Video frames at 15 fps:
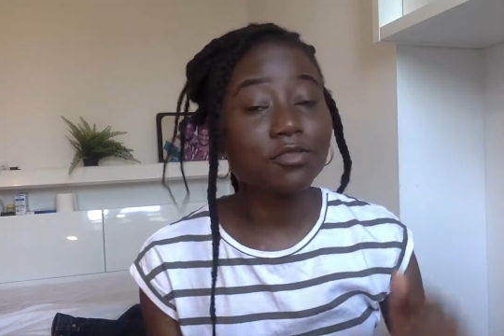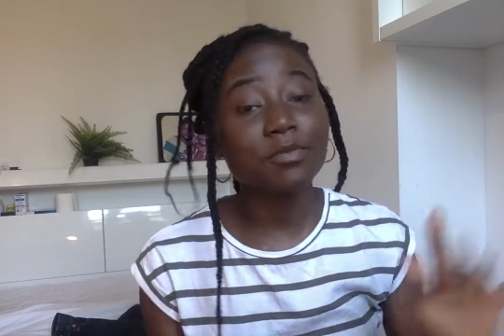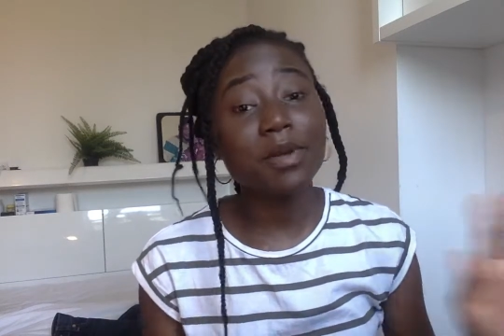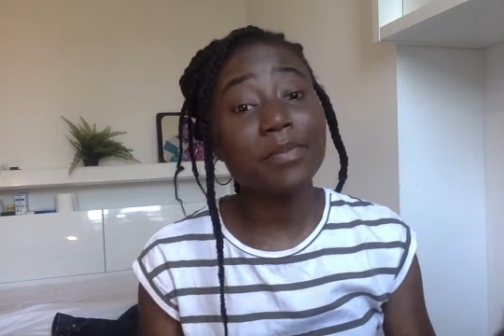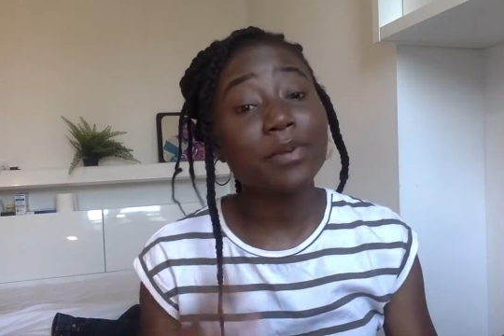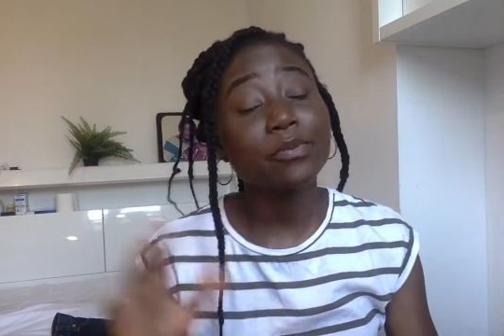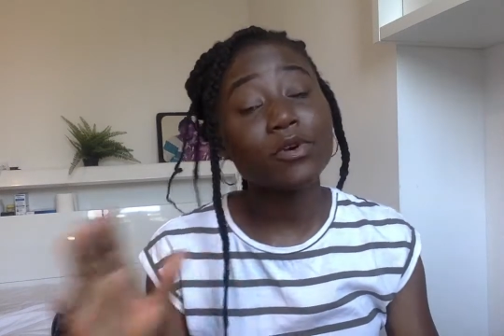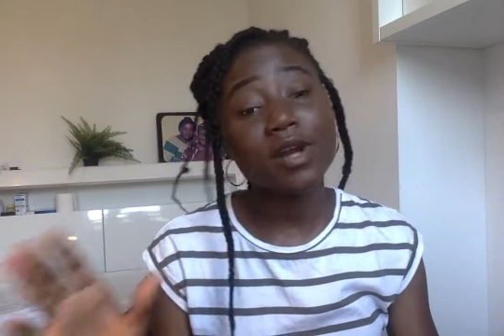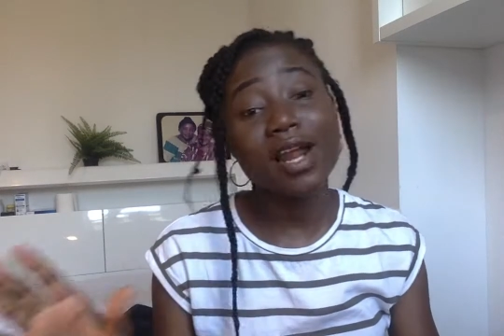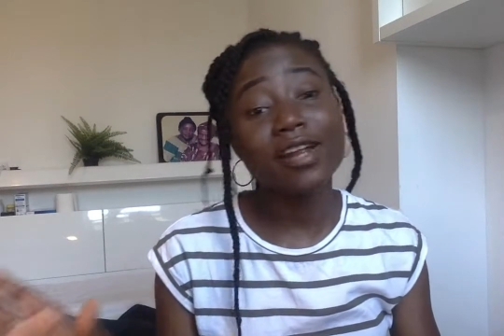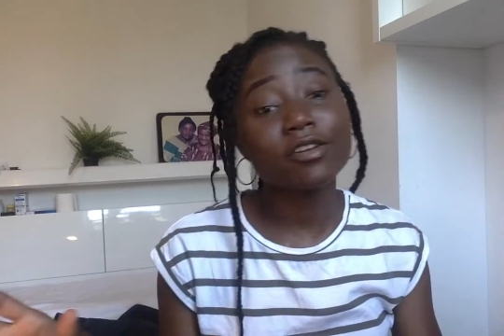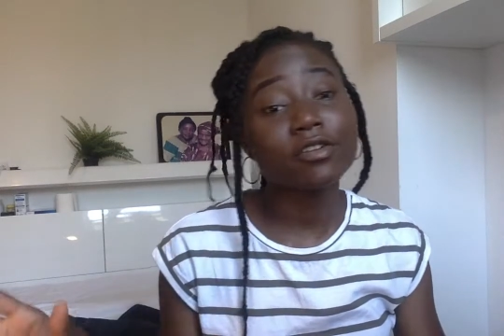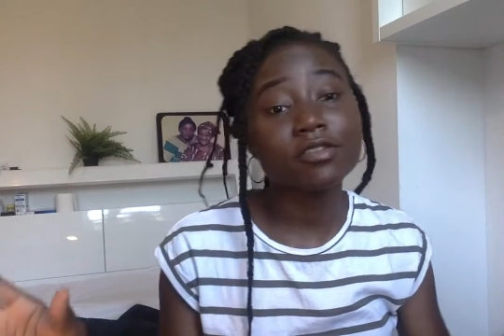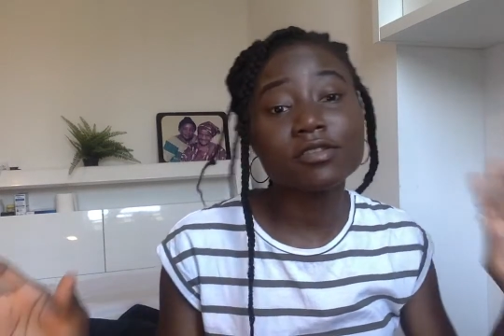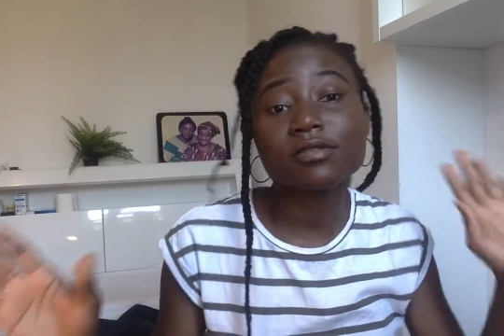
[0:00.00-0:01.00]
Remember,
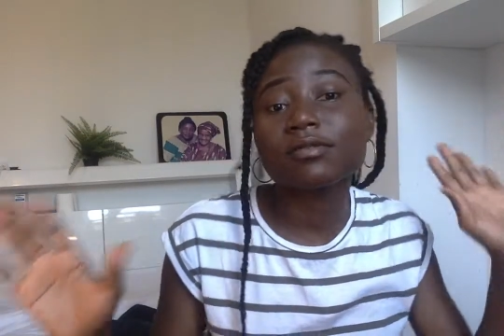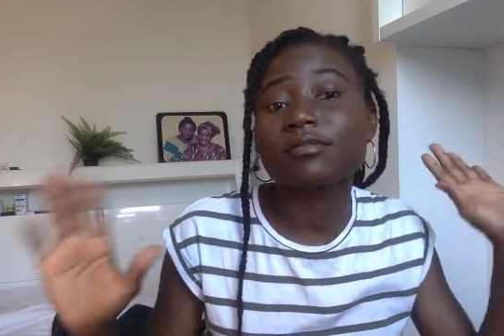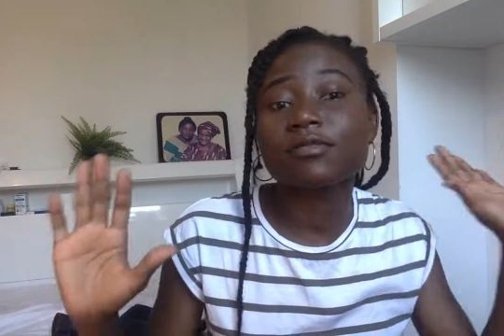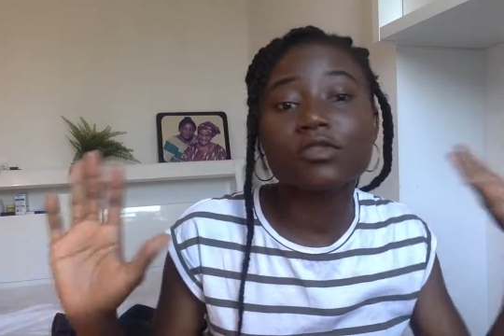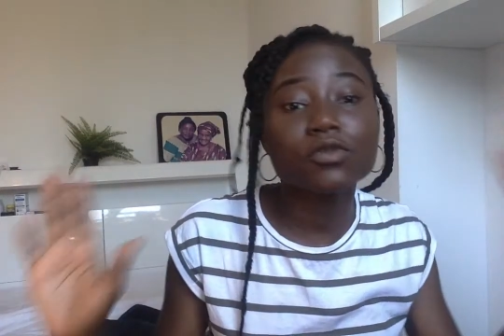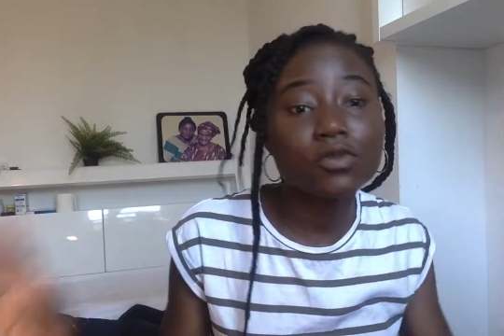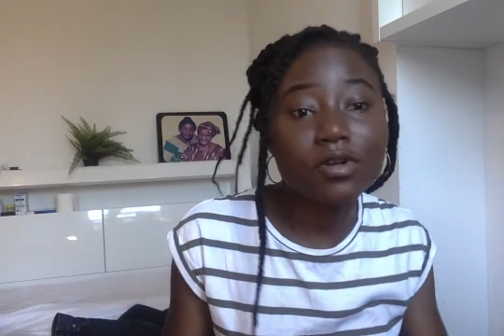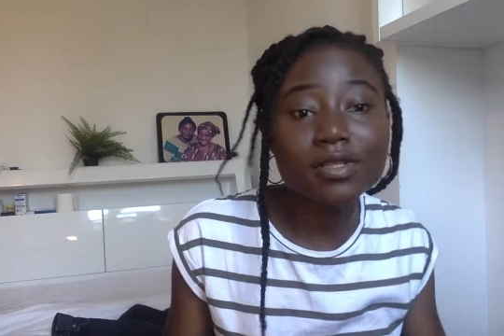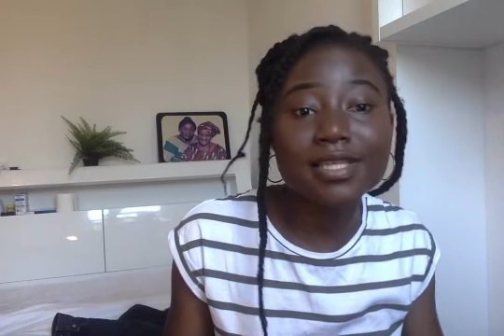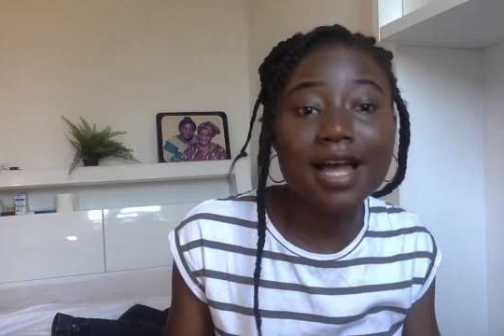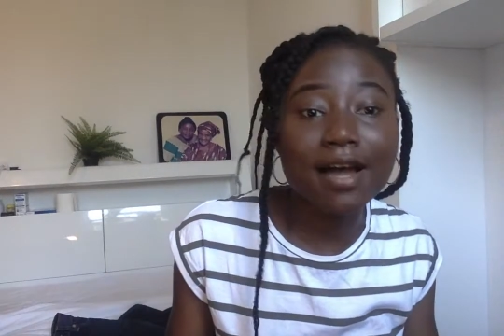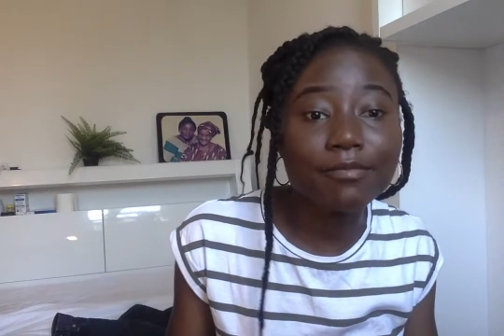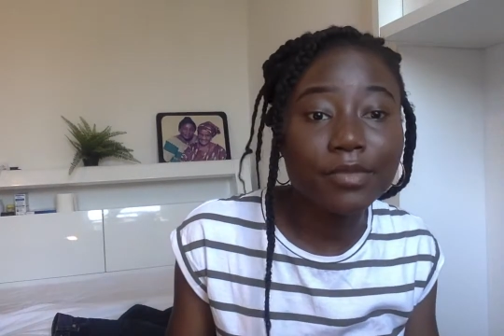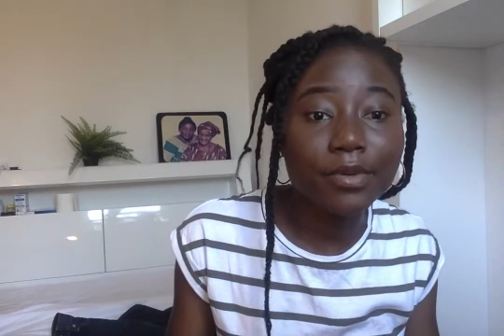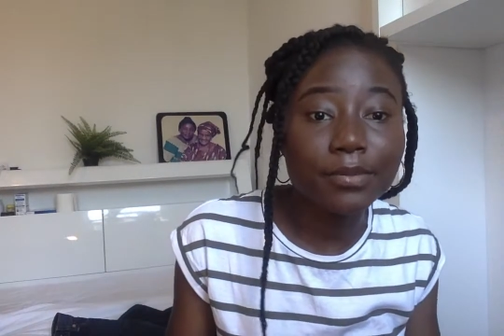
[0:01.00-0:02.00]
prokaryotes do not
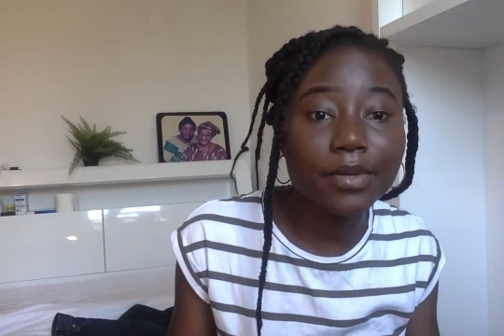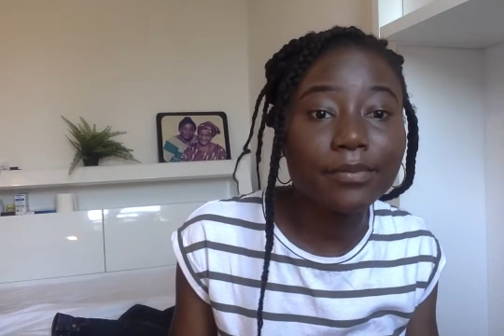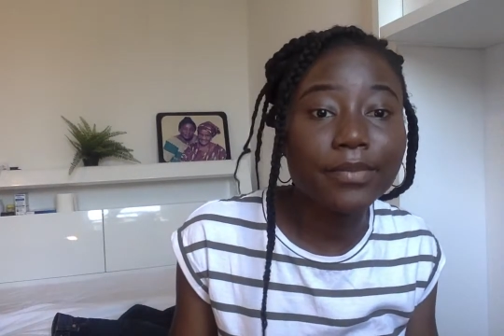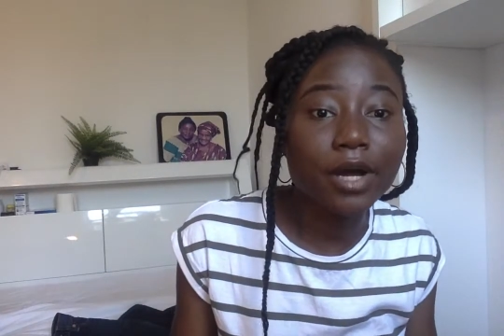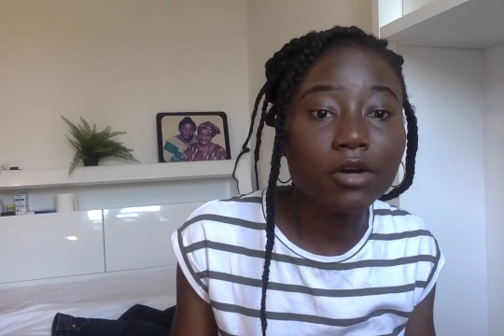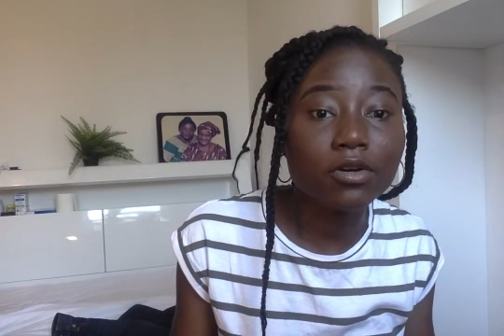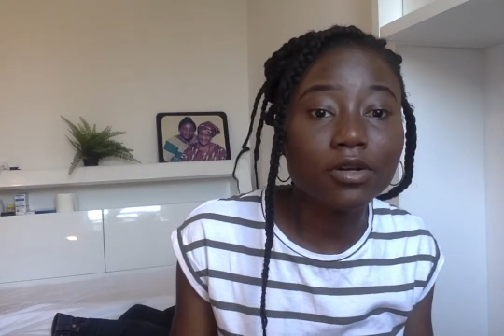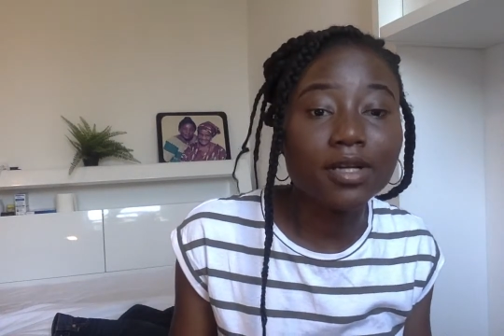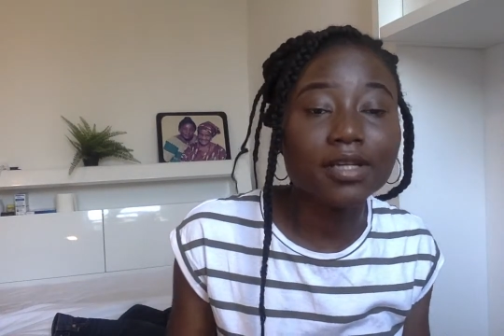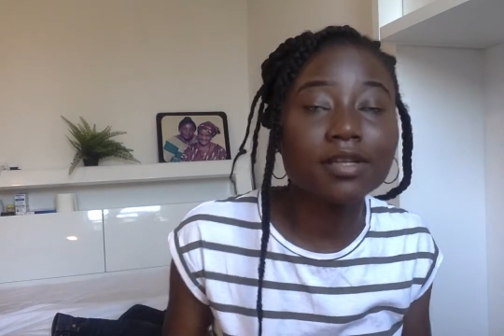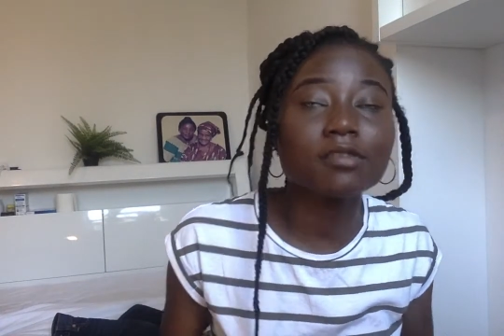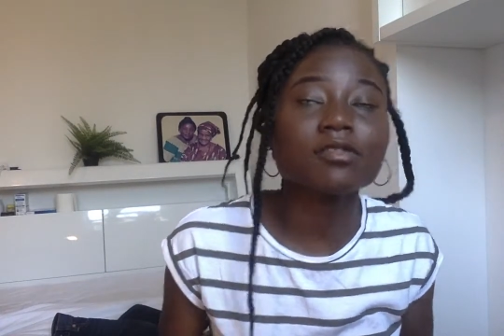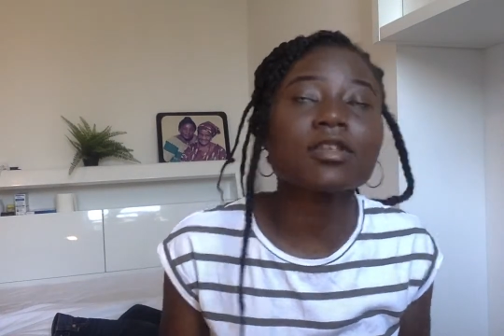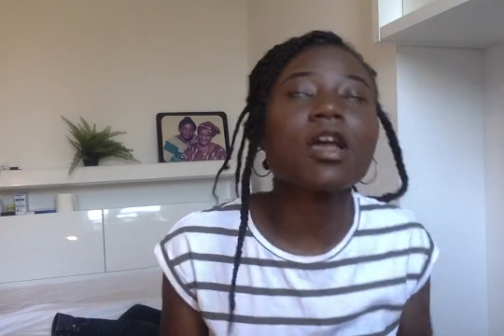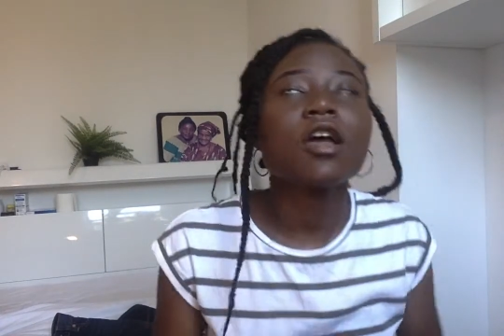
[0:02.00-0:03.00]
have membrane-bound
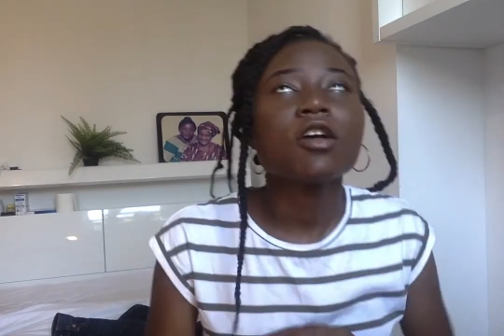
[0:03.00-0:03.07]
organelles.